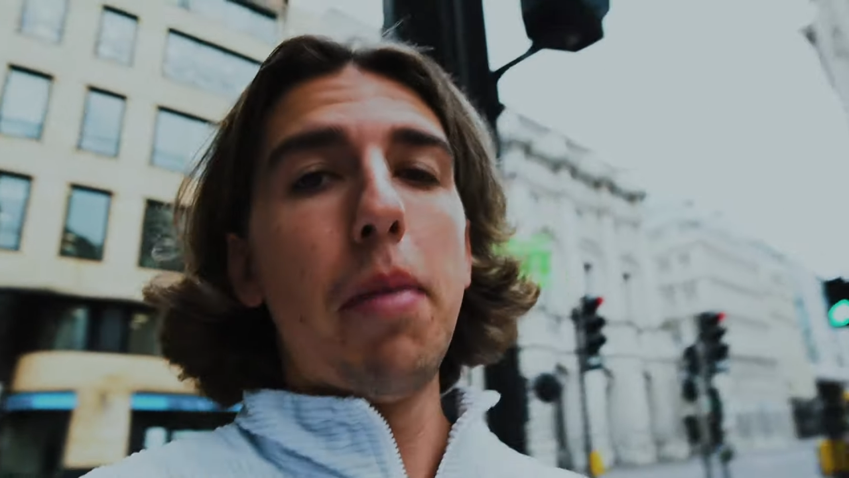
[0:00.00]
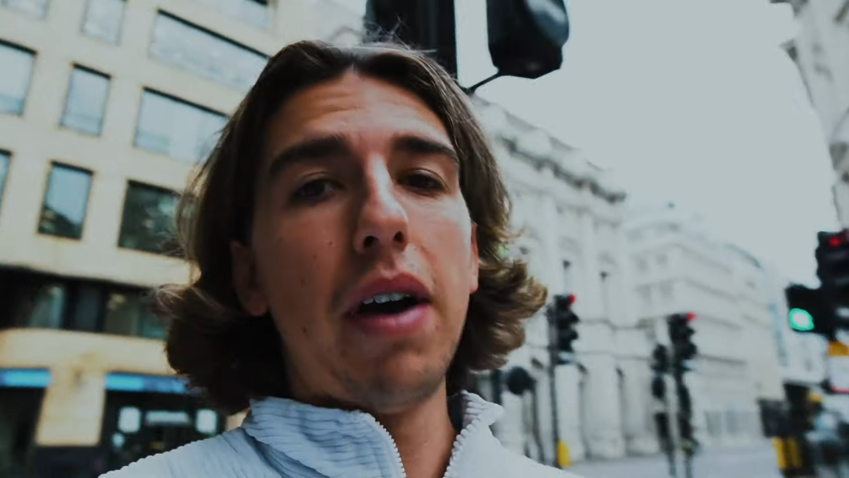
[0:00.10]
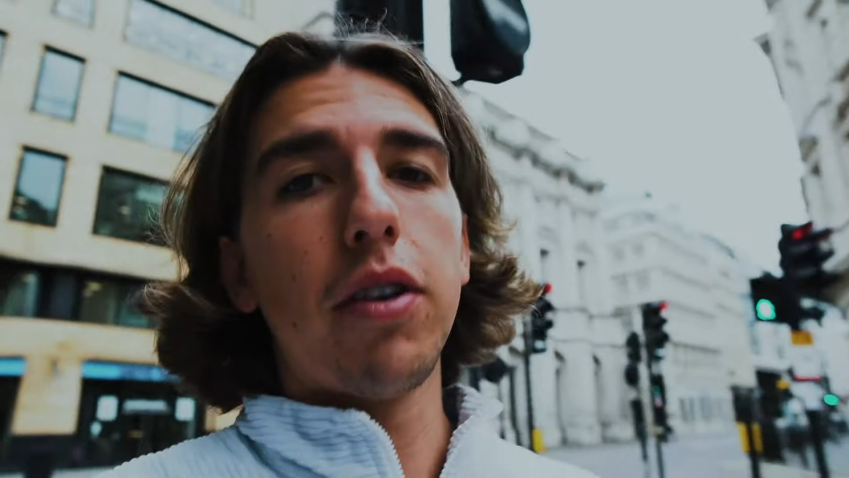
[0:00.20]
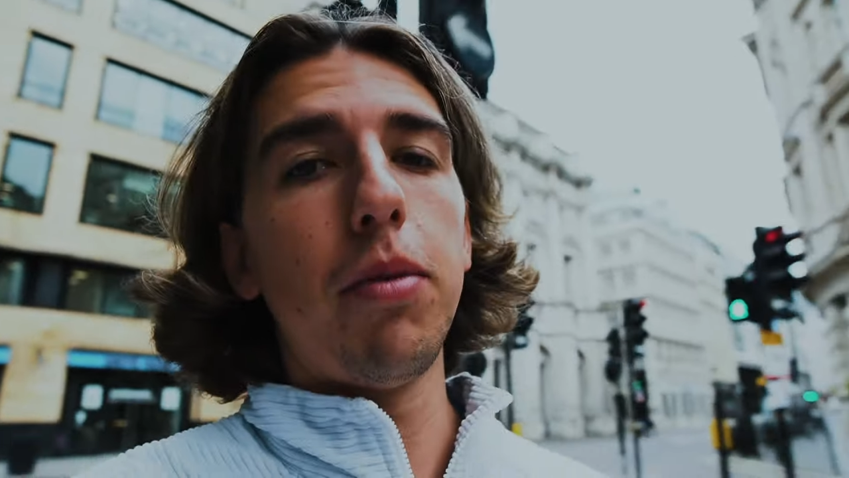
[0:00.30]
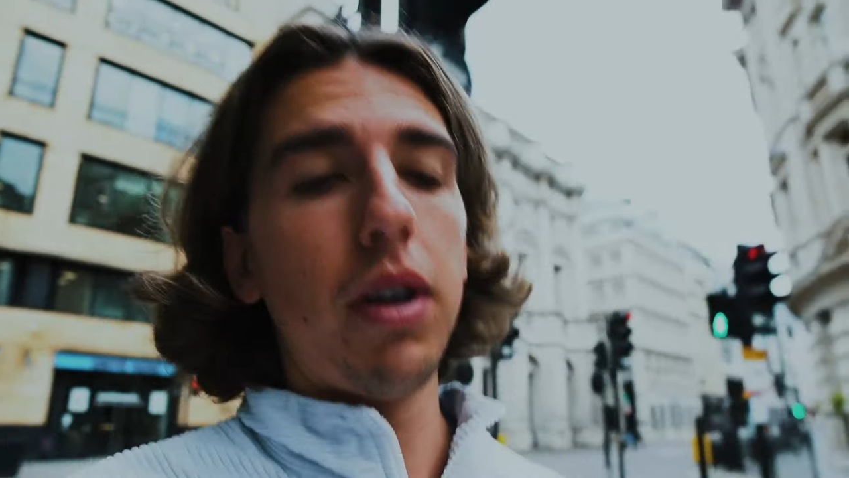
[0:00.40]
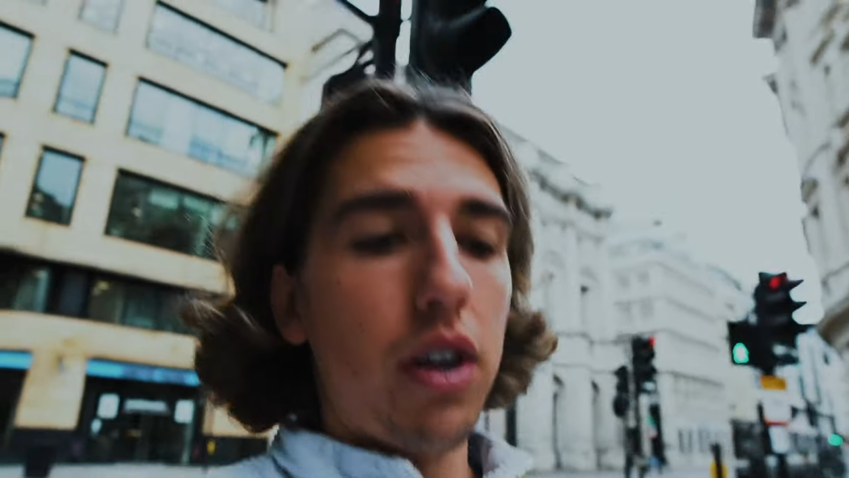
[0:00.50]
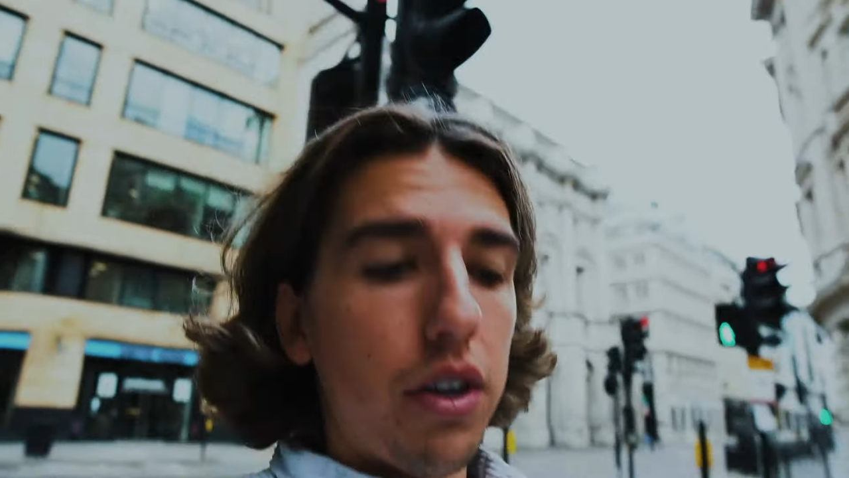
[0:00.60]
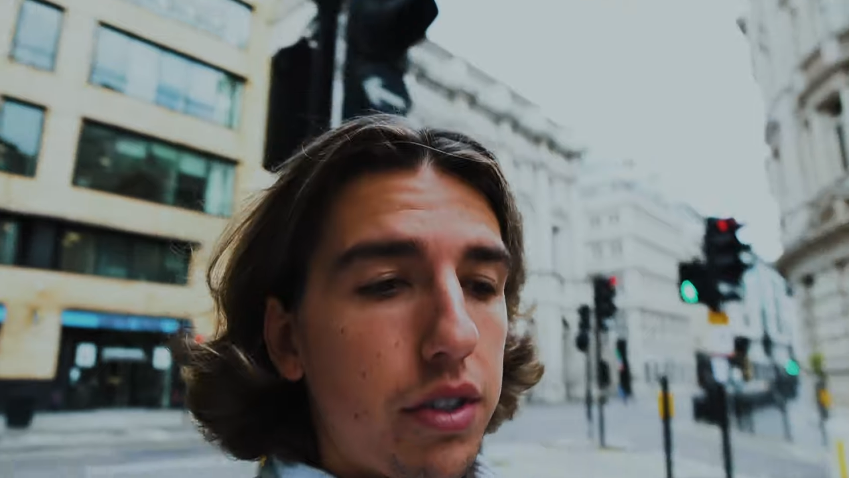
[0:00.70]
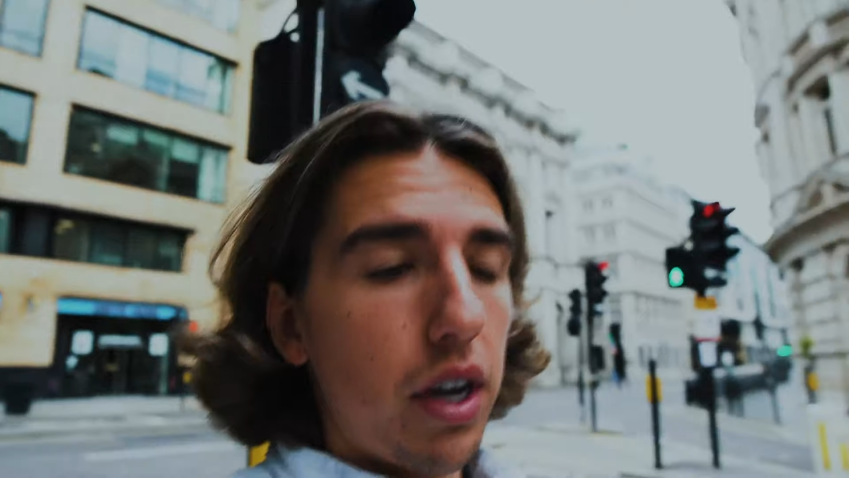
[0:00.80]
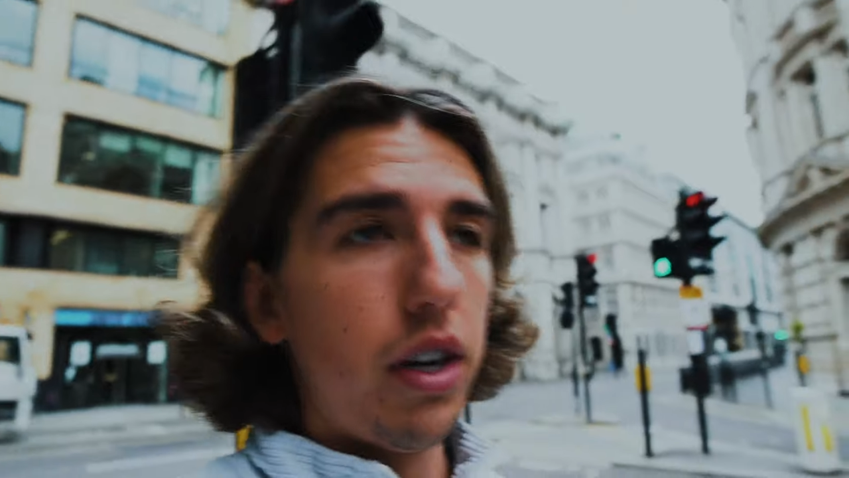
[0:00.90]
might have to be a
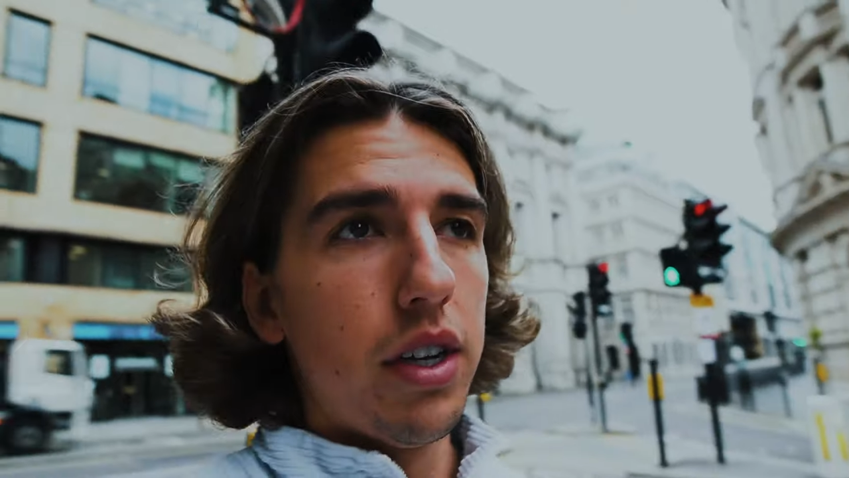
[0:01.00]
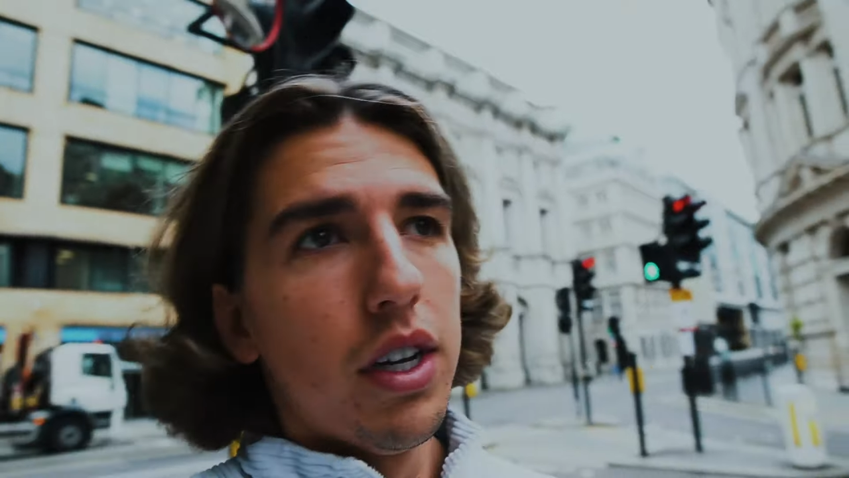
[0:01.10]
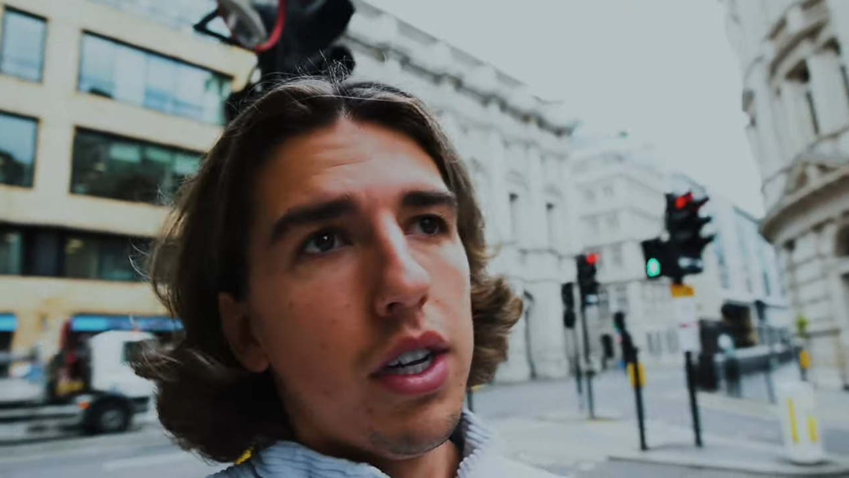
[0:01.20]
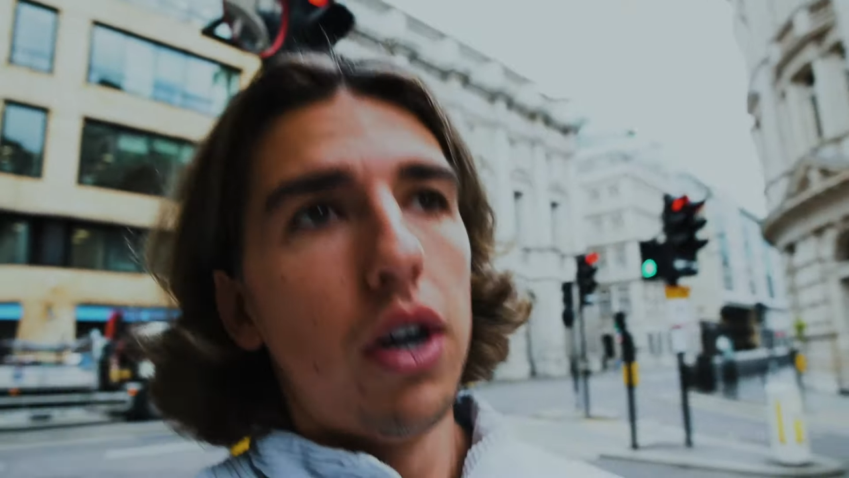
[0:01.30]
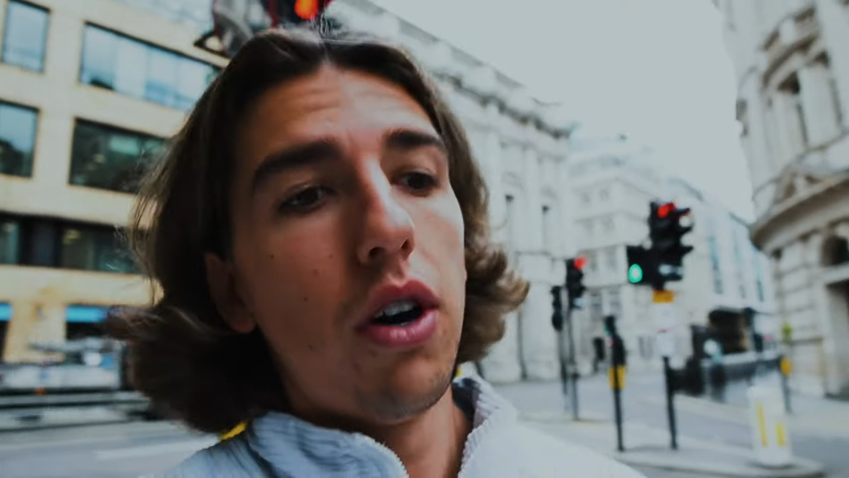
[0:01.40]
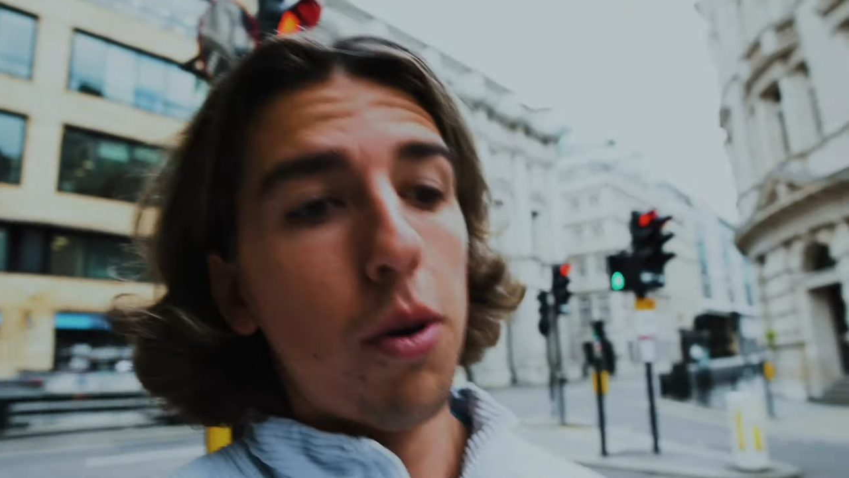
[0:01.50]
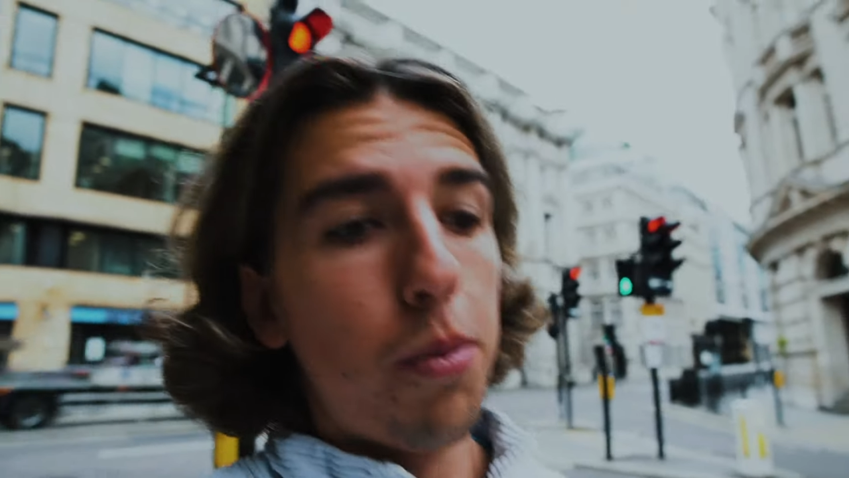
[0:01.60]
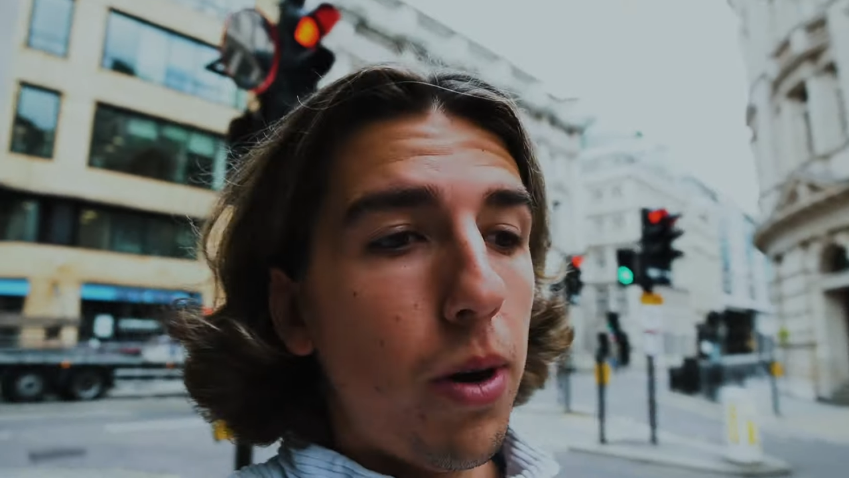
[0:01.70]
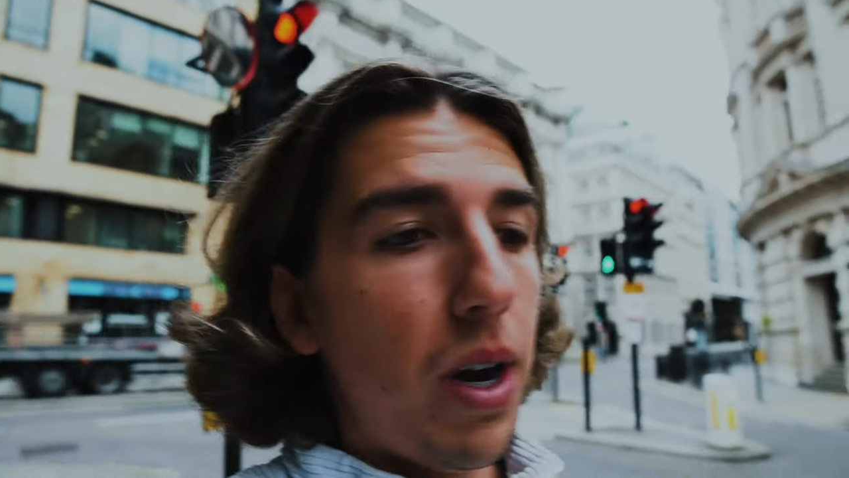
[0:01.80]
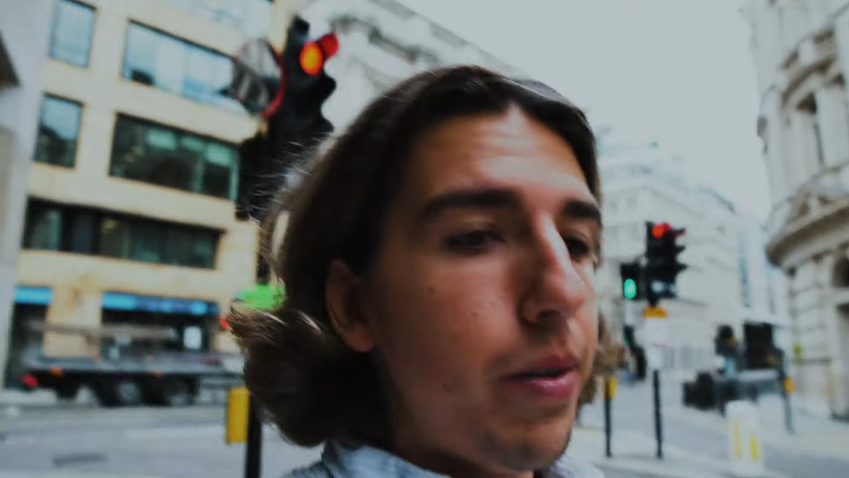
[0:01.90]
Costa or a
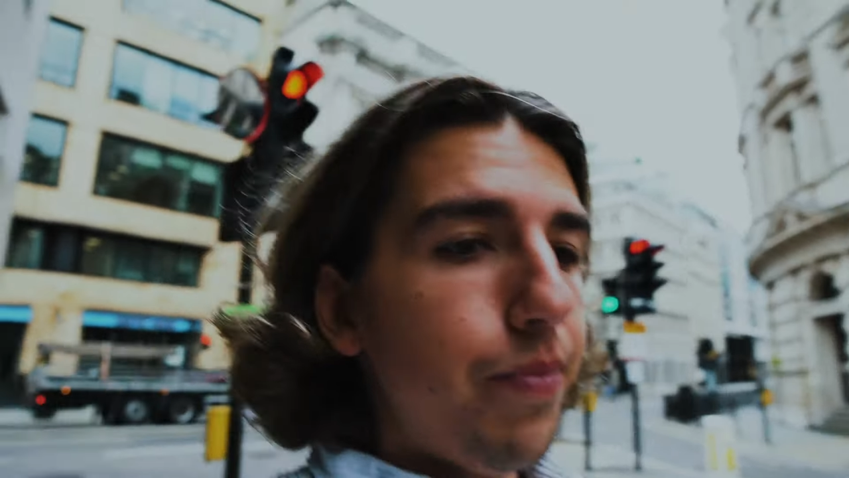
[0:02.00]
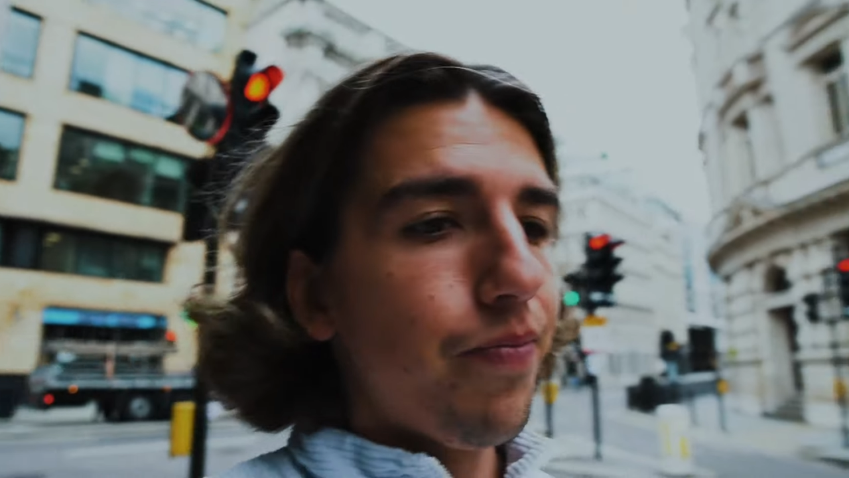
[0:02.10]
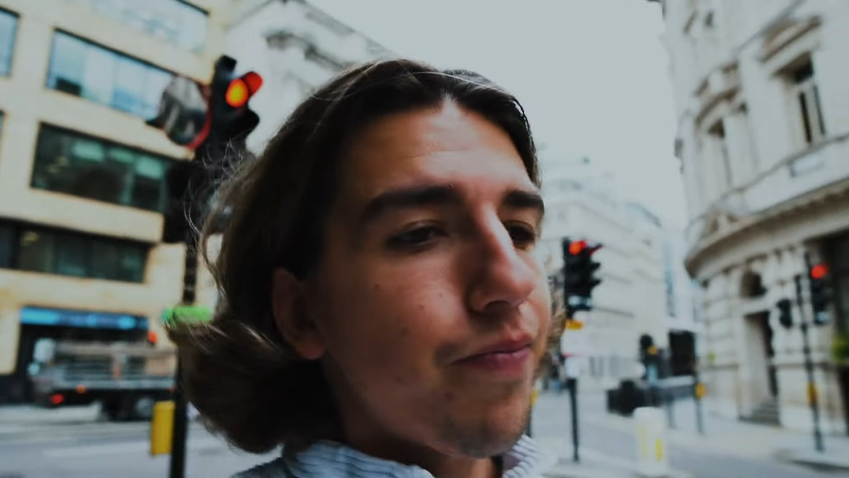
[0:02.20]
Pratt.